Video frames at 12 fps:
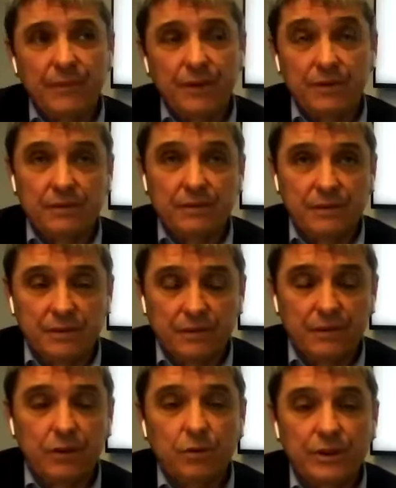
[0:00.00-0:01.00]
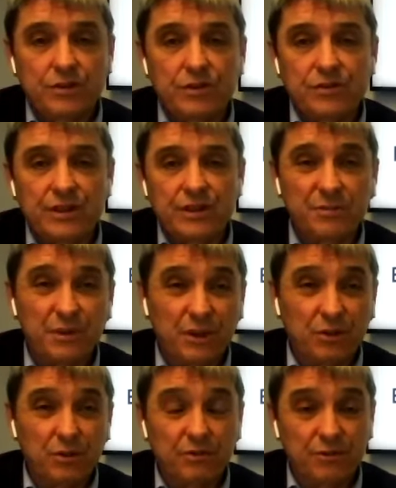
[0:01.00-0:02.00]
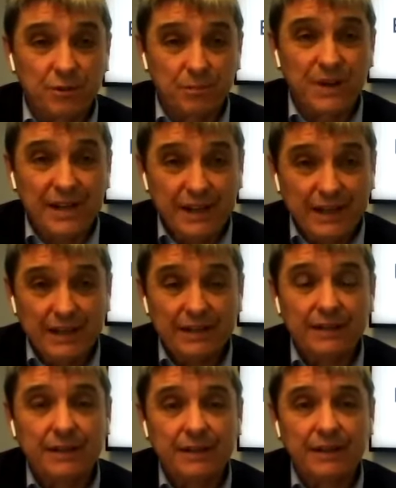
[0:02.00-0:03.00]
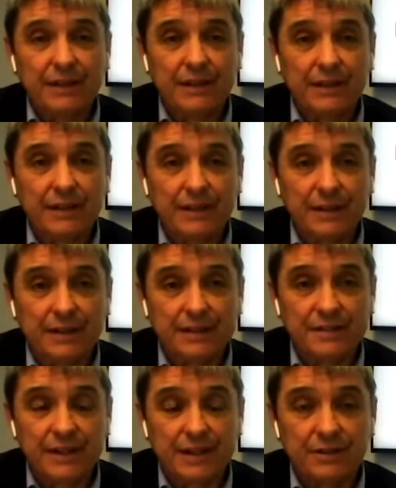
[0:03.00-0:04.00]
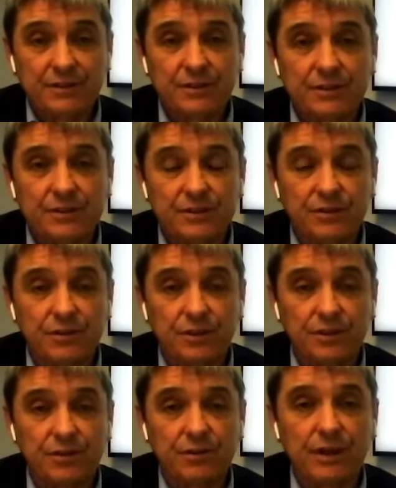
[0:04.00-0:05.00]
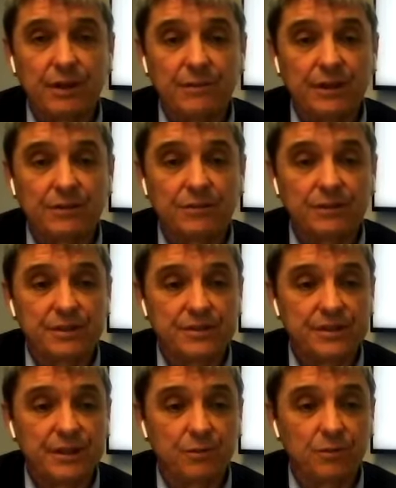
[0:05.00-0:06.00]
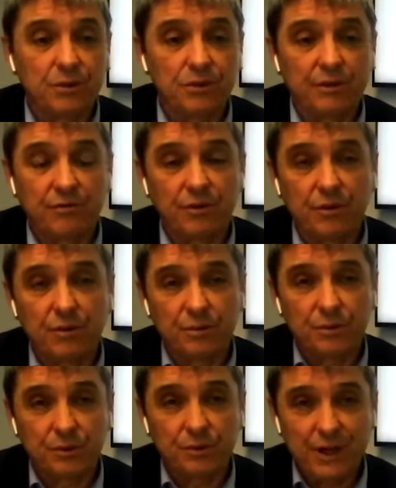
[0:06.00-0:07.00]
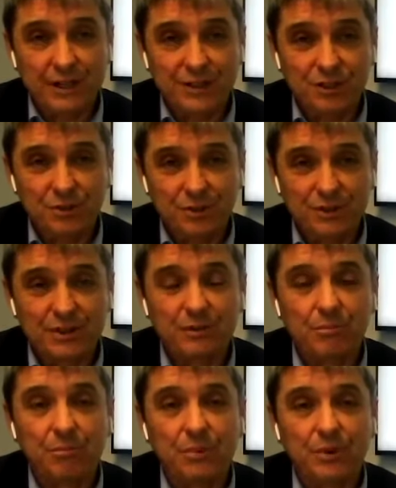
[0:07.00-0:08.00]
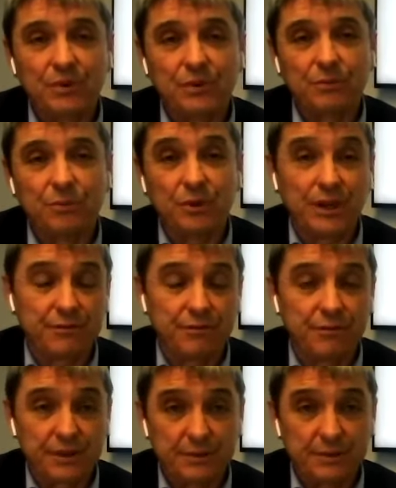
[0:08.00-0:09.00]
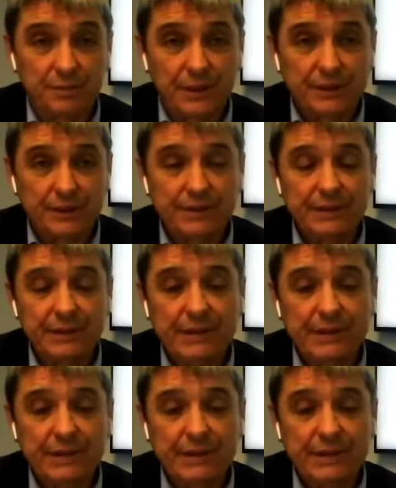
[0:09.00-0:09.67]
Look, low interest rates have been good for many in the sector. So, you know, I'm not going to say we're looking forward with a relish to it, but we're not frightened by it.